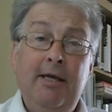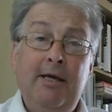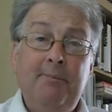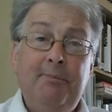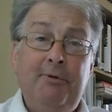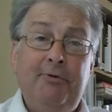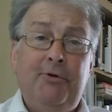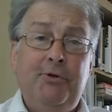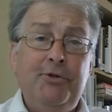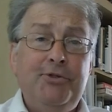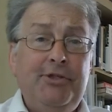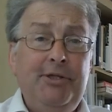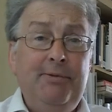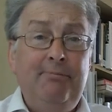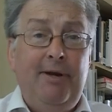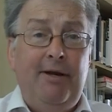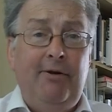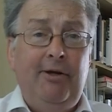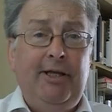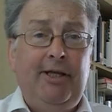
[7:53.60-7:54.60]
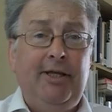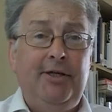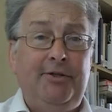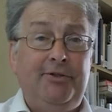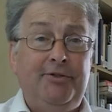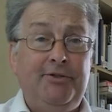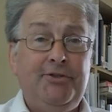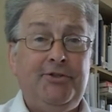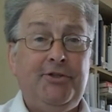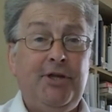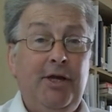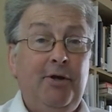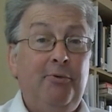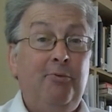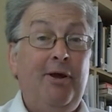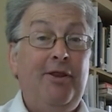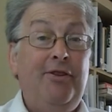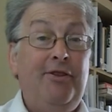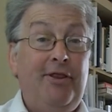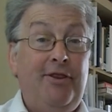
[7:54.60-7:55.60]
But of course the Americans,
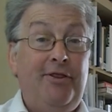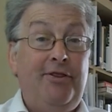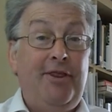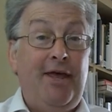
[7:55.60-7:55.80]
when